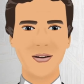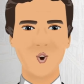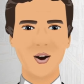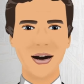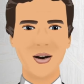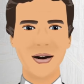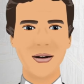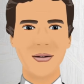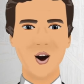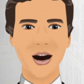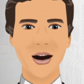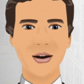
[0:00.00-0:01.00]
using
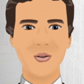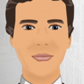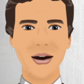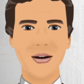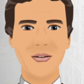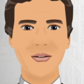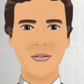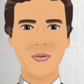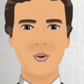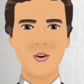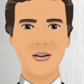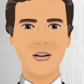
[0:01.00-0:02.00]
the on-air name,
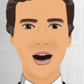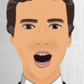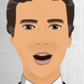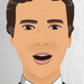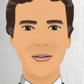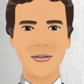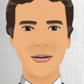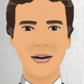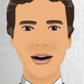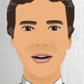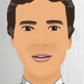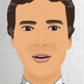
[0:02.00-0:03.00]
Rick Allen, at